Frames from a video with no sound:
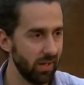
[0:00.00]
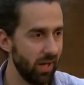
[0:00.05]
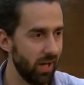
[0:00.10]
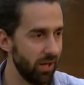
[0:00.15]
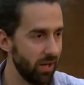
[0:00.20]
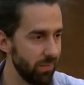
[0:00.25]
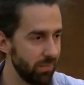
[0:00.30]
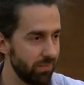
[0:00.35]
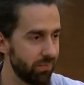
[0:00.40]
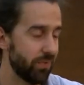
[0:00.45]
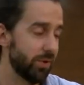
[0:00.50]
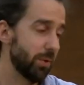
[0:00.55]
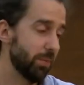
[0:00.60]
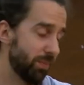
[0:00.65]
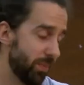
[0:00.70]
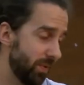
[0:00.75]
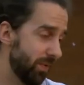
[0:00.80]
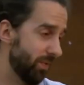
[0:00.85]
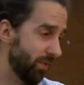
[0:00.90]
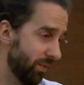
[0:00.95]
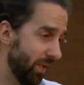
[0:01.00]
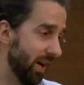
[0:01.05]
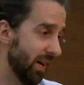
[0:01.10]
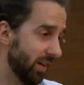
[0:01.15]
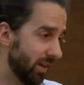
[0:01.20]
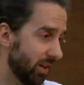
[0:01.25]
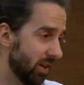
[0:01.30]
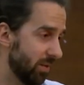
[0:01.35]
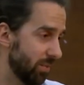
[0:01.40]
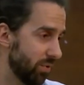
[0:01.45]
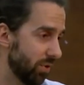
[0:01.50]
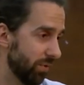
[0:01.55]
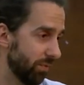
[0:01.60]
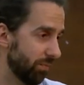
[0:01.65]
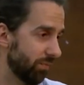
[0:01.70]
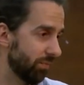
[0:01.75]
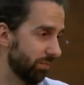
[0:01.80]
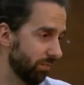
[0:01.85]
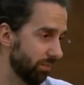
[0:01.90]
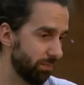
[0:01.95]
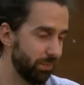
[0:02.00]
And I'm, to be frank, I'm not